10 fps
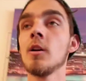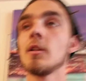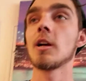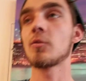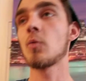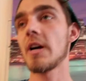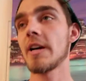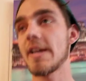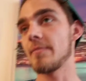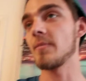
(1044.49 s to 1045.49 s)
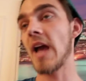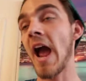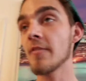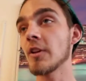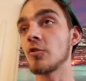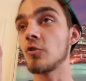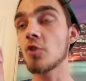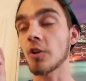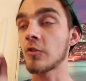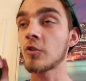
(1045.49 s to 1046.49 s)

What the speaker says: That's why having just